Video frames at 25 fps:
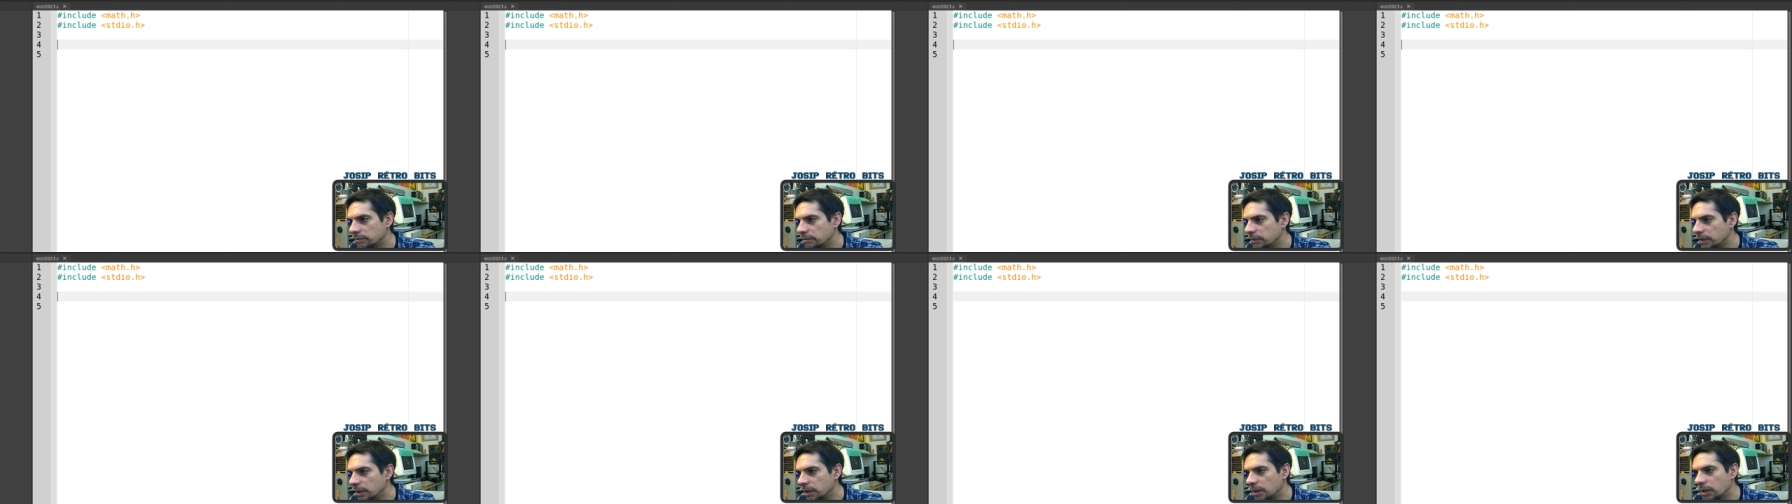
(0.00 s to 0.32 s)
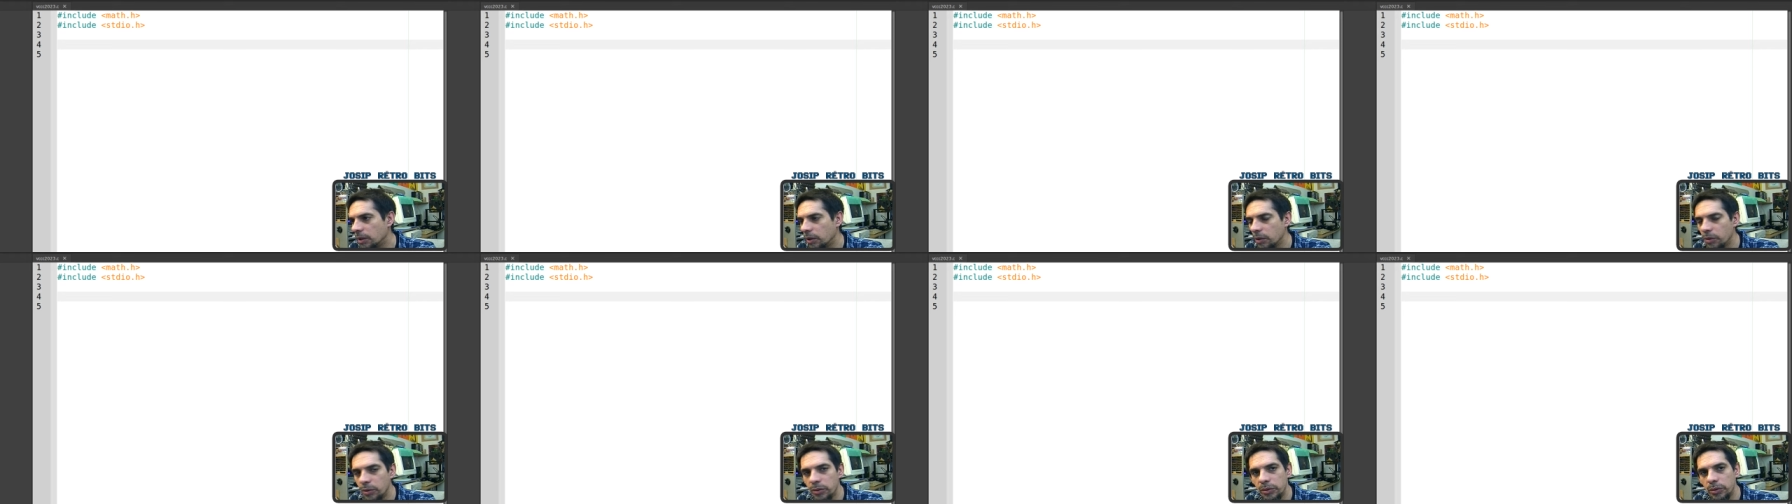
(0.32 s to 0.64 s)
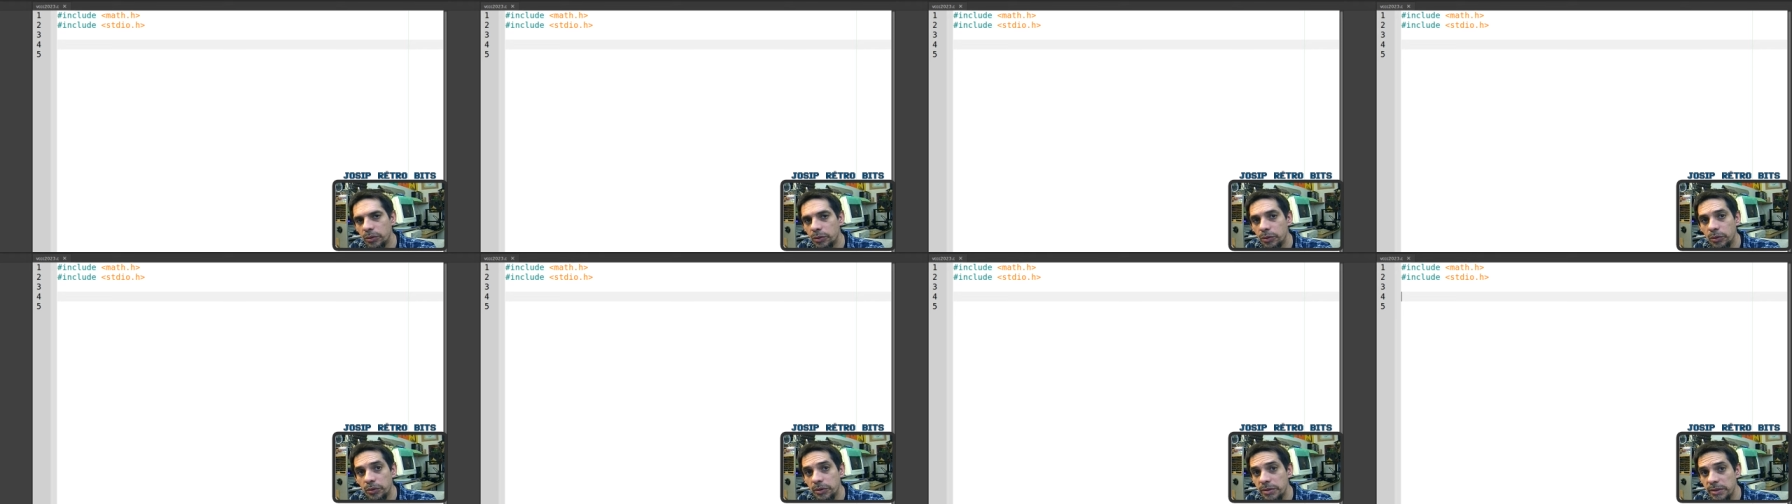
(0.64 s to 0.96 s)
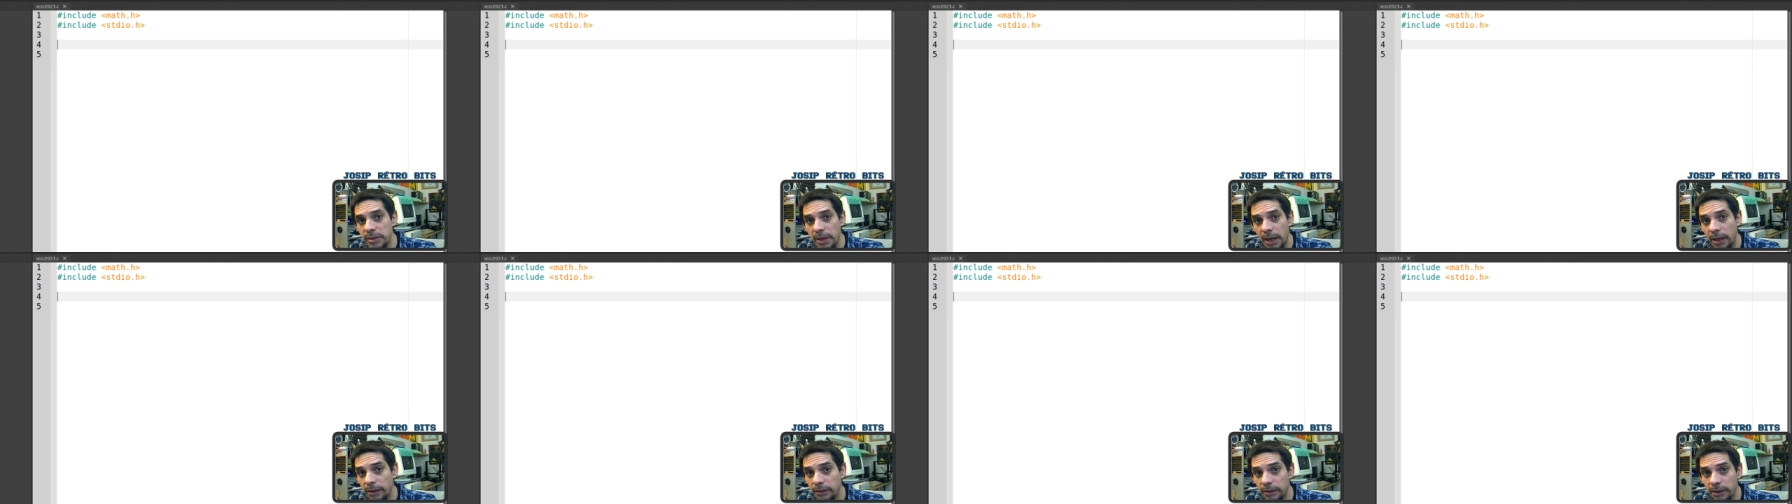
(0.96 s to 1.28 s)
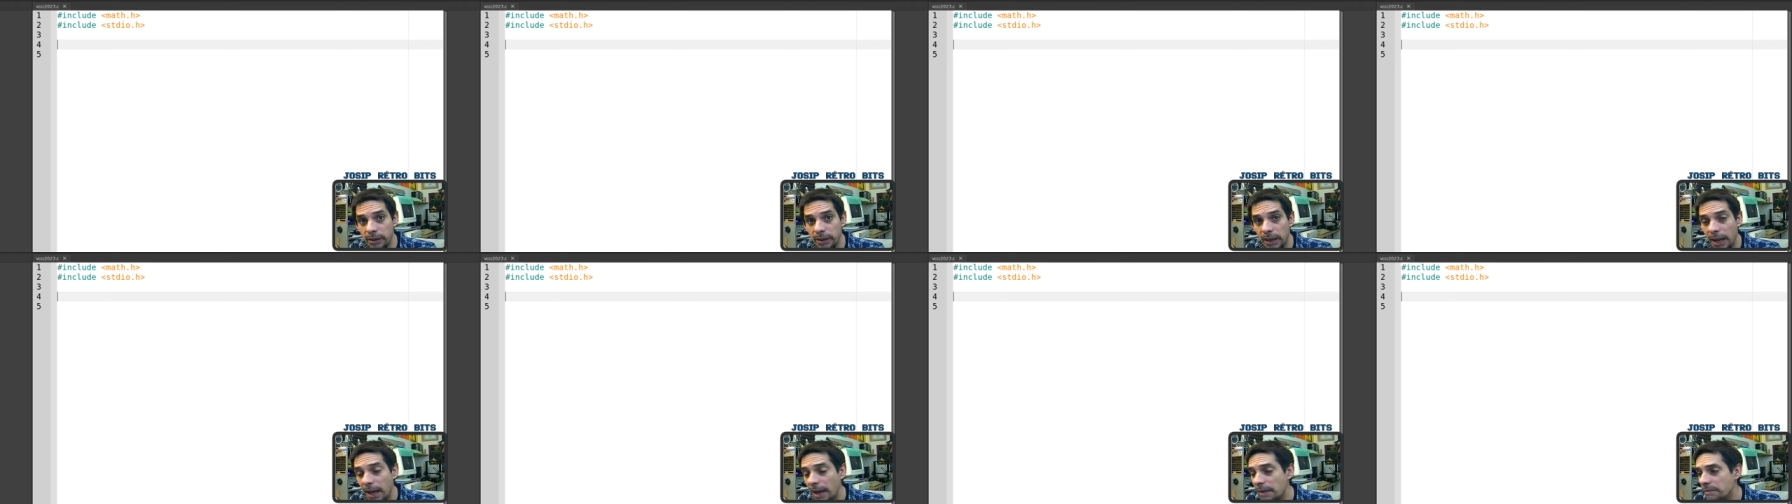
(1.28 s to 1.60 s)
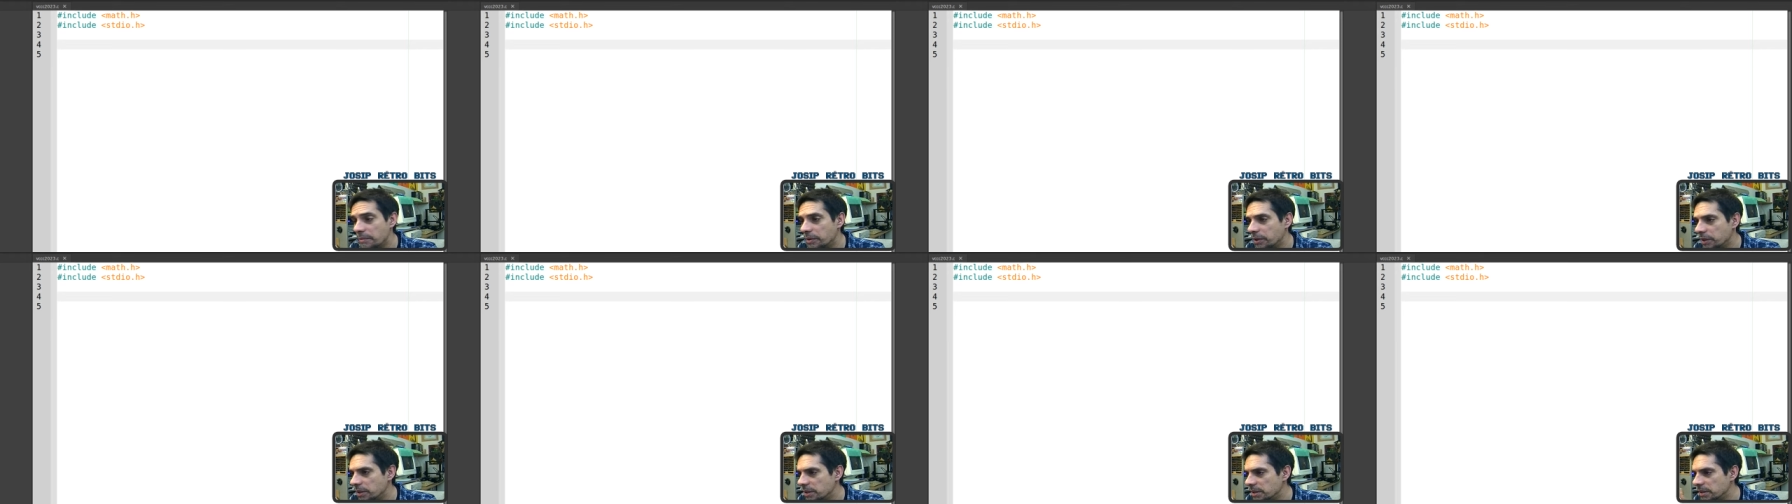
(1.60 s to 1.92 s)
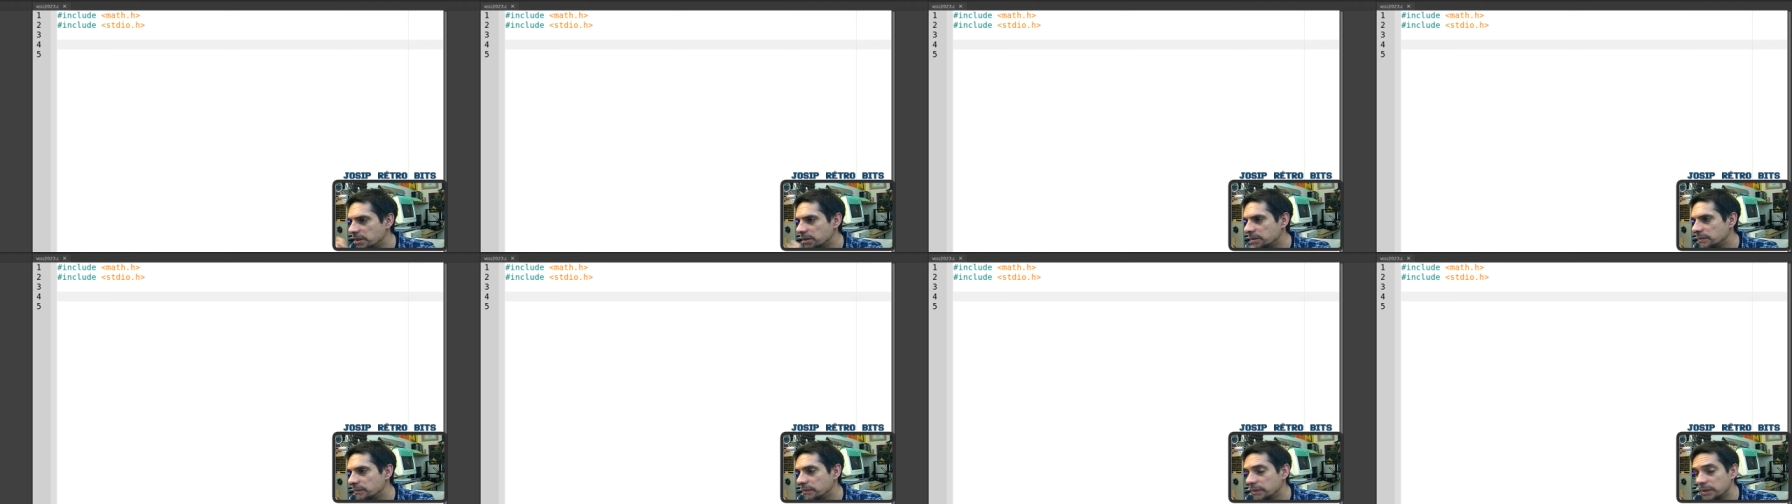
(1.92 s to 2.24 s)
include two standard libraries,